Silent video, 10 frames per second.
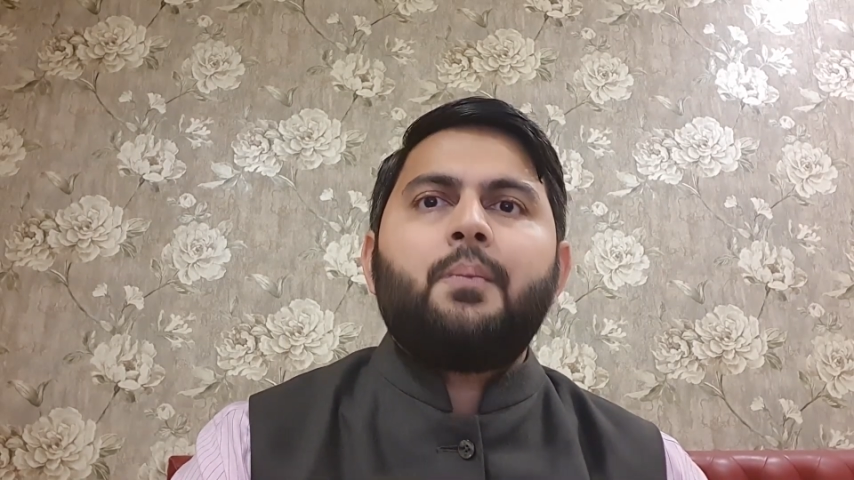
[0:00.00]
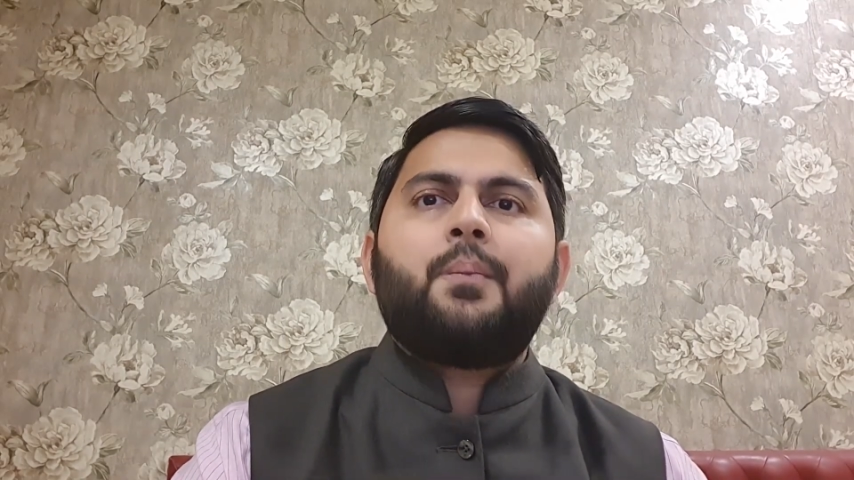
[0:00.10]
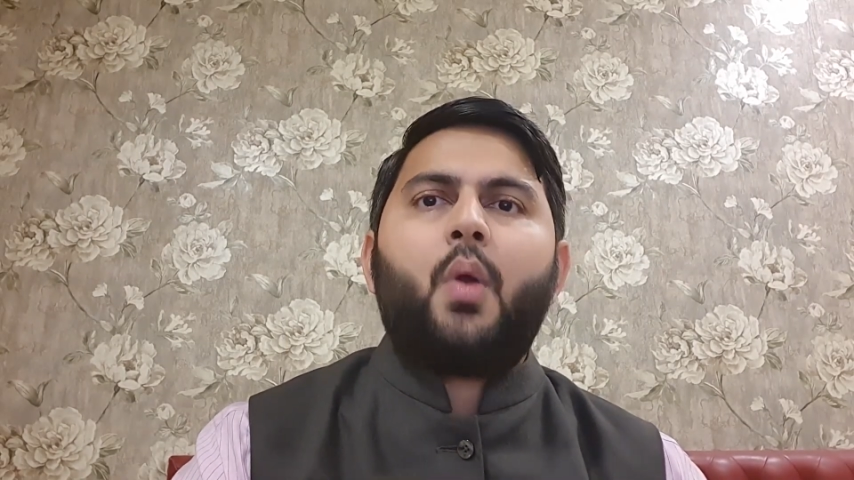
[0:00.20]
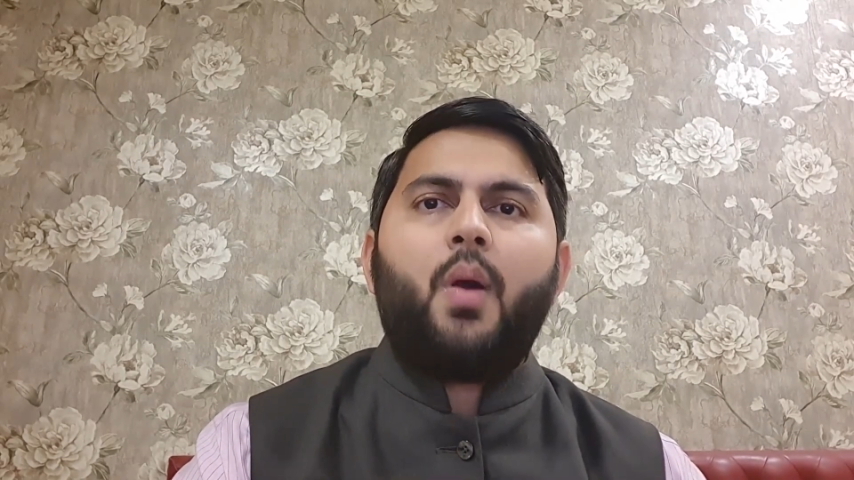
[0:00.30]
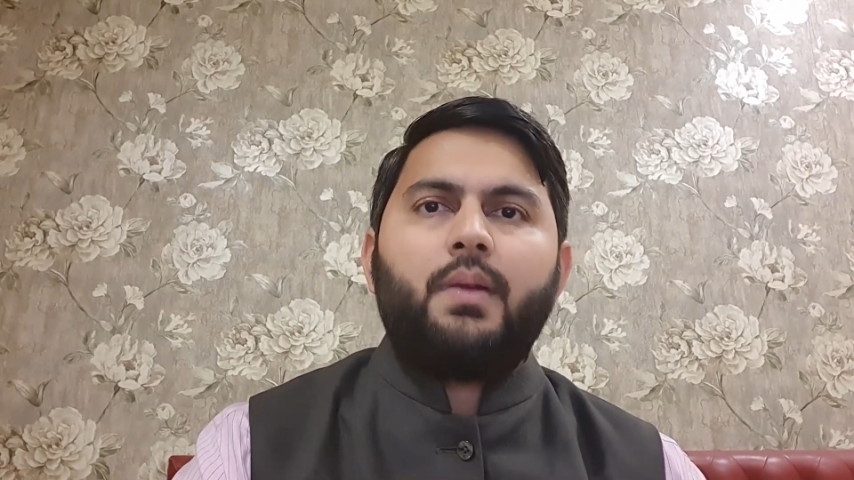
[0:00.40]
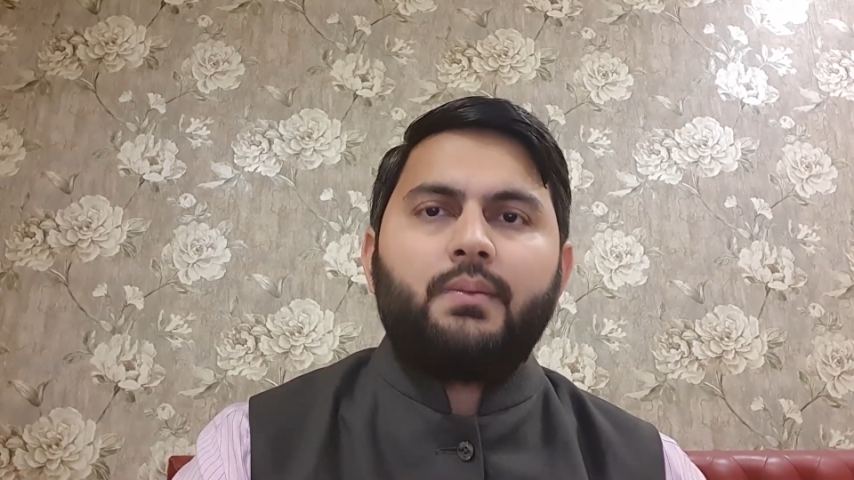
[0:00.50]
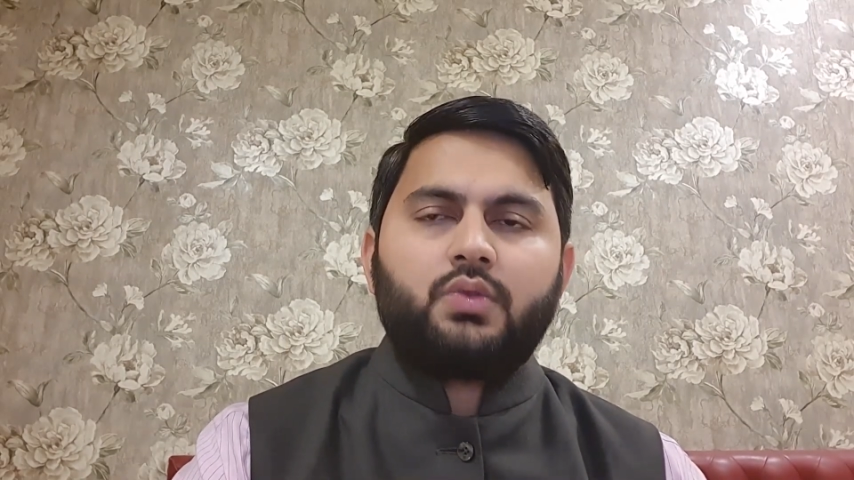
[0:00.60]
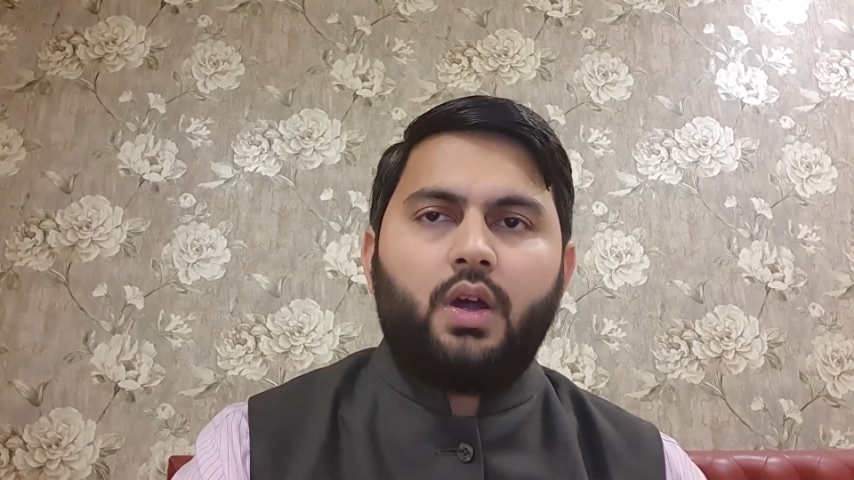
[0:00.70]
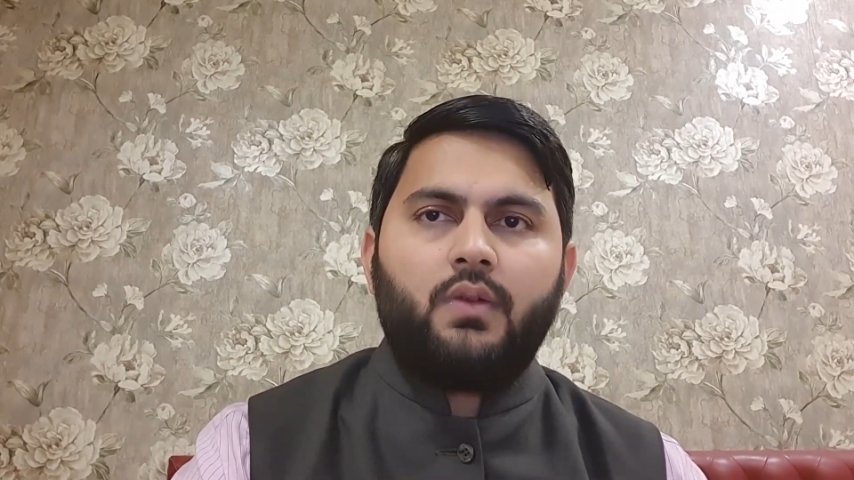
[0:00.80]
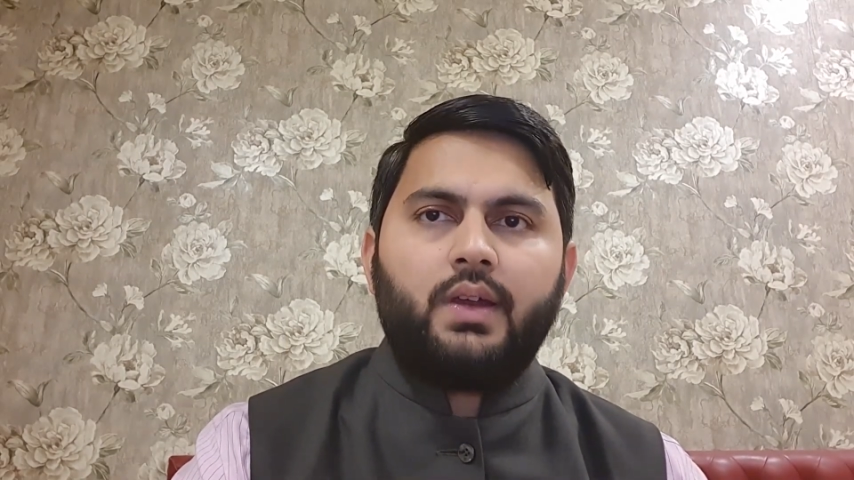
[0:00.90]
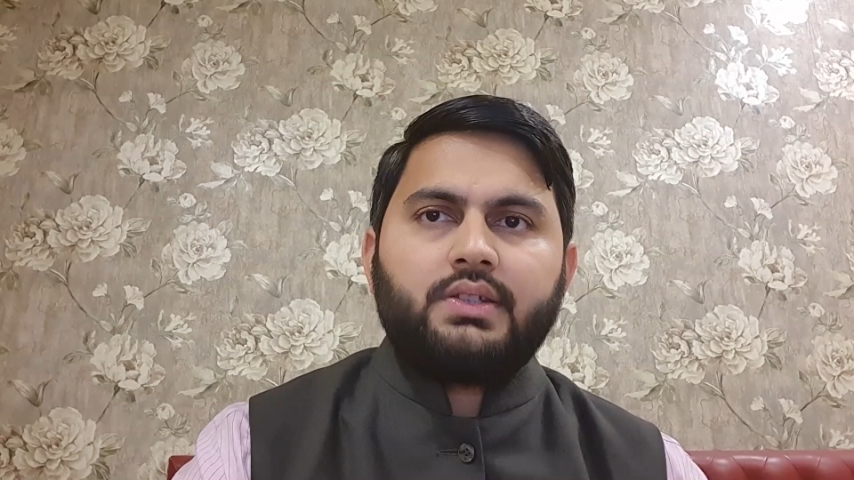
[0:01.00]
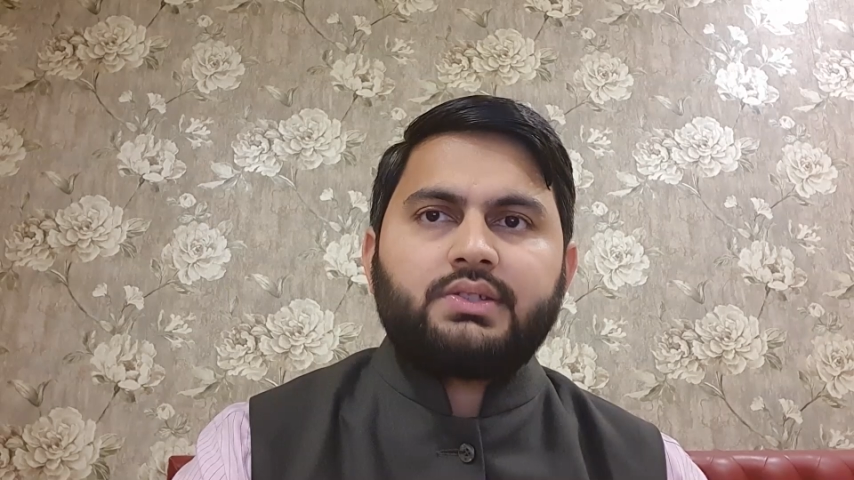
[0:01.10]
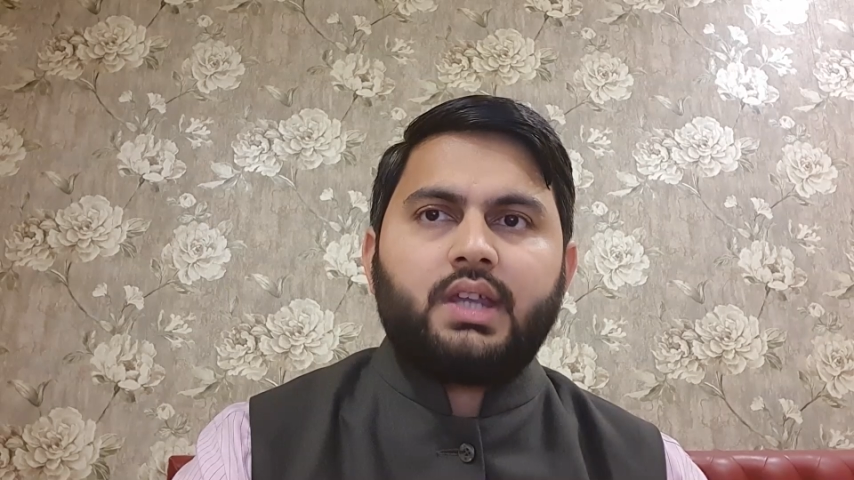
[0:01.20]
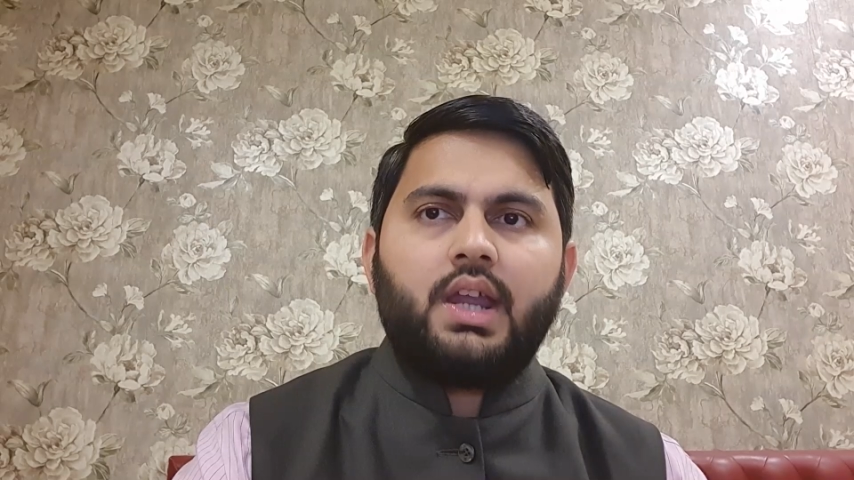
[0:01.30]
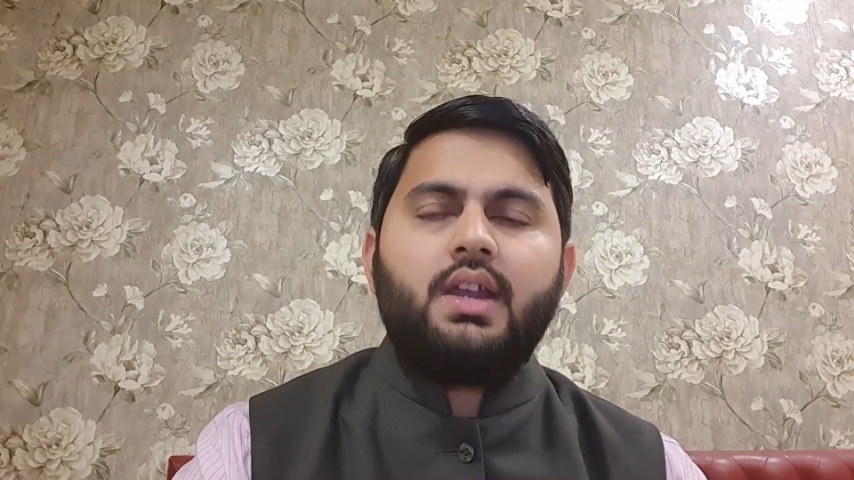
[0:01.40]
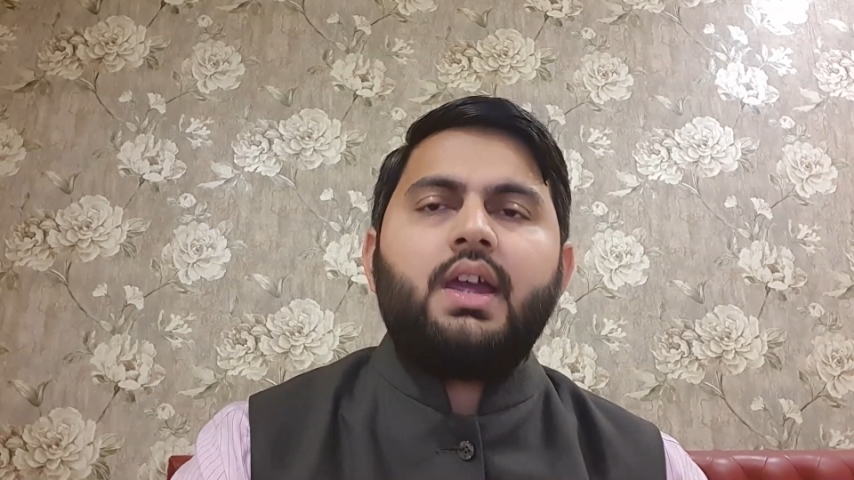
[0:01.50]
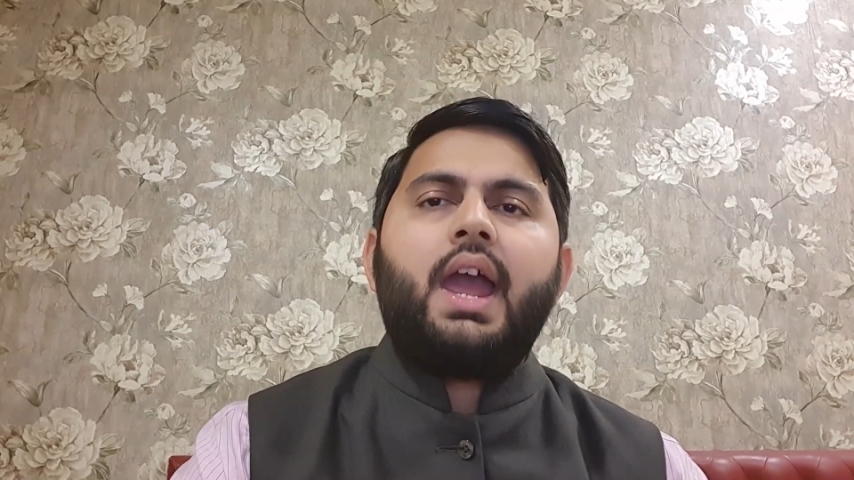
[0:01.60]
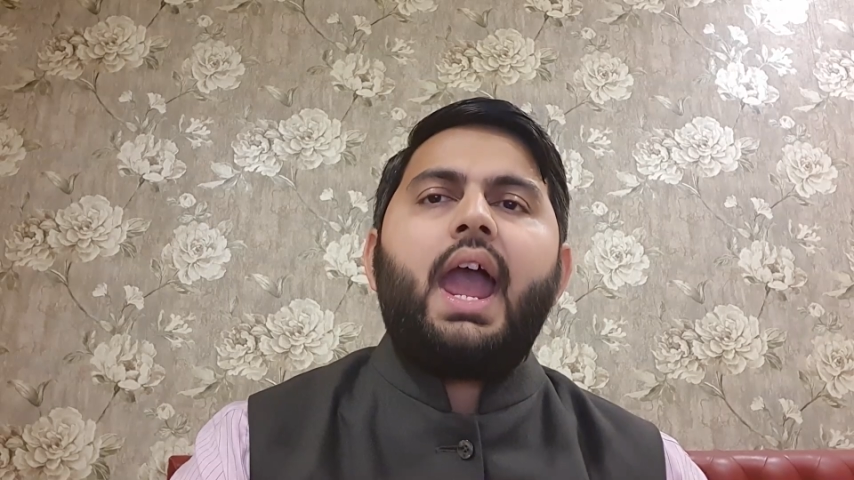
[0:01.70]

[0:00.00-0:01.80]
problem solving skill,